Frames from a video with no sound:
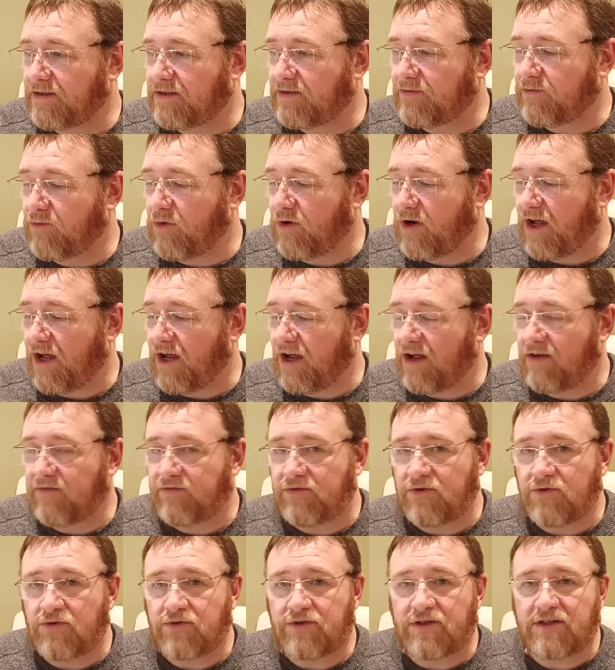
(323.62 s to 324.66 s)
what I have
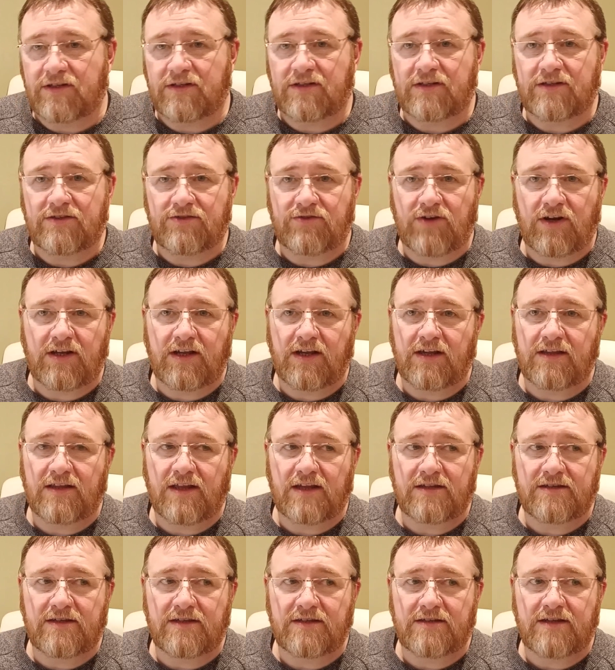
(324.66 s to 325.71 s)
noticed is drinking
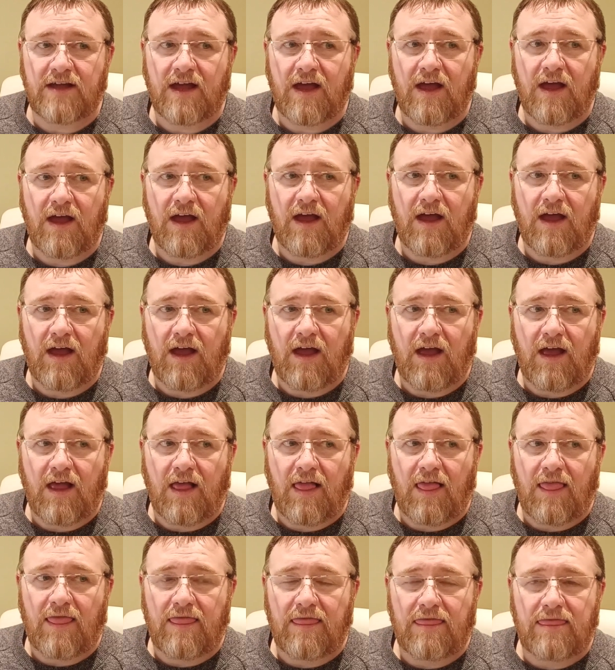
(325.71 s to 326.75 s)
this is
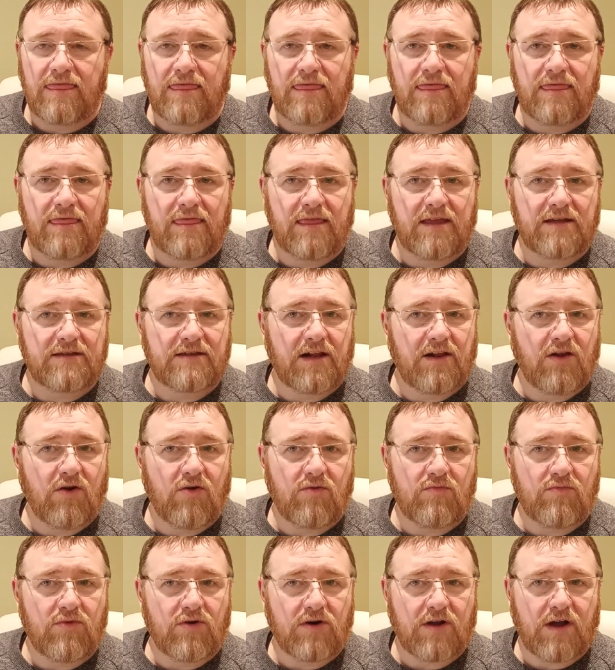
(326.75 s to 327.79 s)
there's a
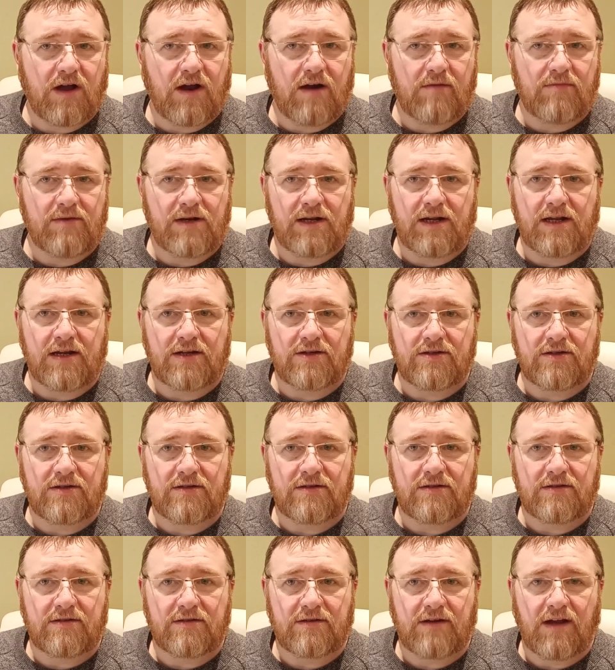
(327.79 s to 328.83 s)
lot more carbonation.
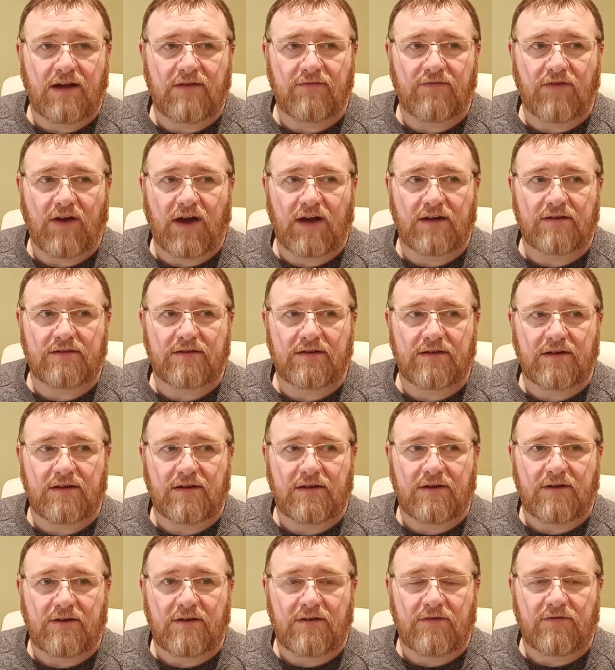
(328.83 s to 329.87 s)
In fact,
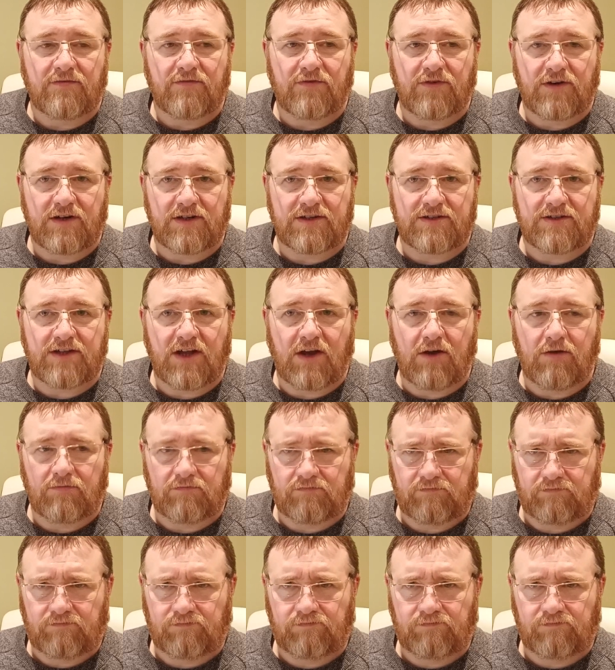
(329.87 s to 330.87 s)
for a stout,